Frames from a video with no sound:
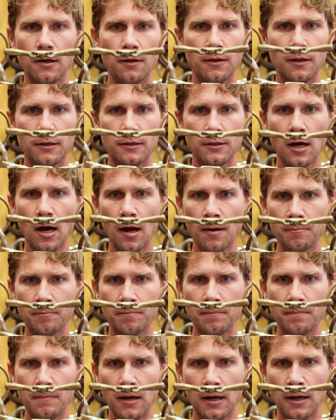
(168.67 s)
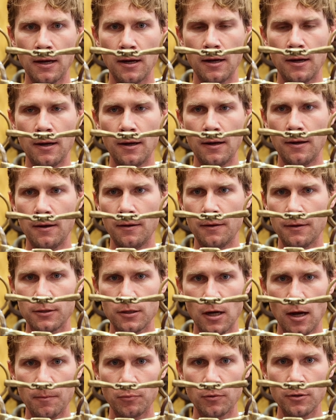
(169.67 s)
The top
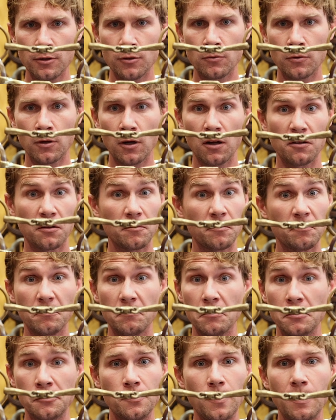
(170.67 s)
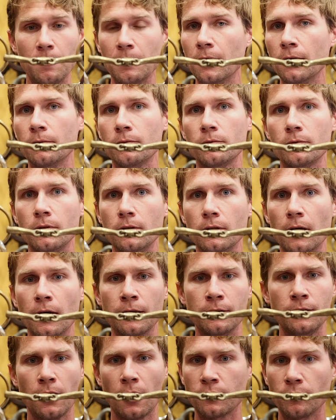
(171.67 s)
one you'd call is maybe
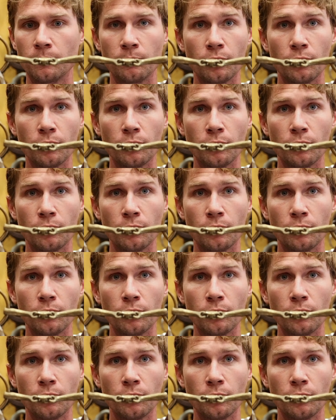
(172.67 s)
a Dr.